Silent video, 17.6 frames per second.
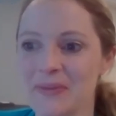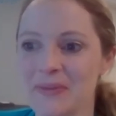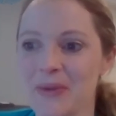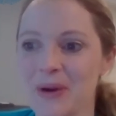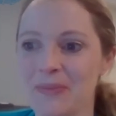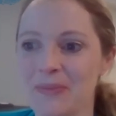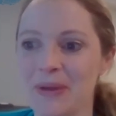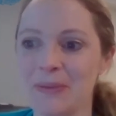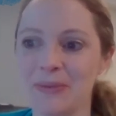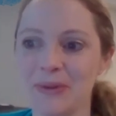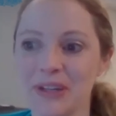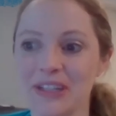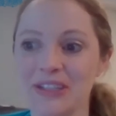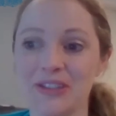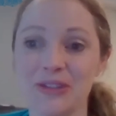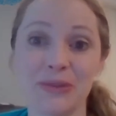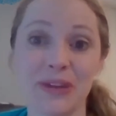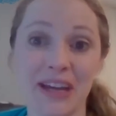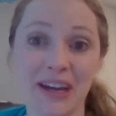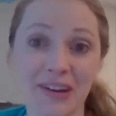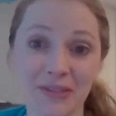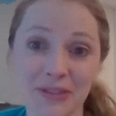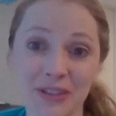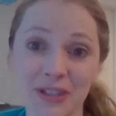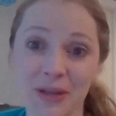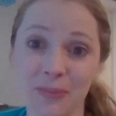what people can do
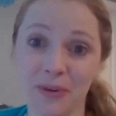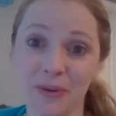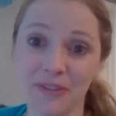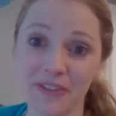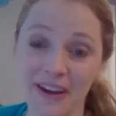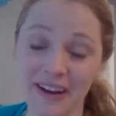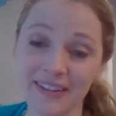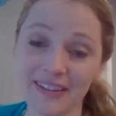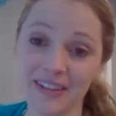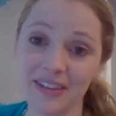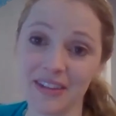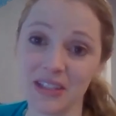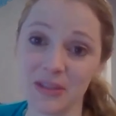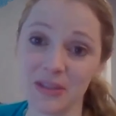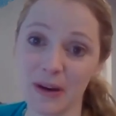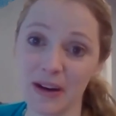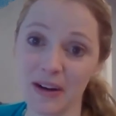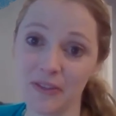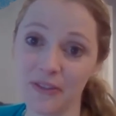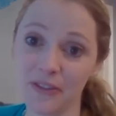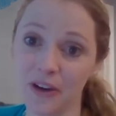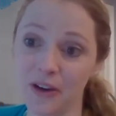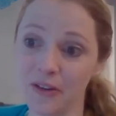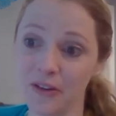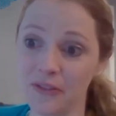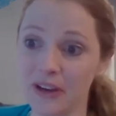now to prevent the spread of
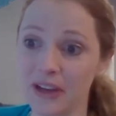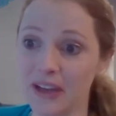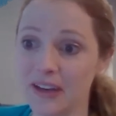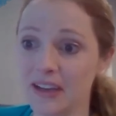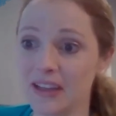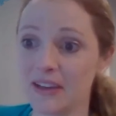COVID,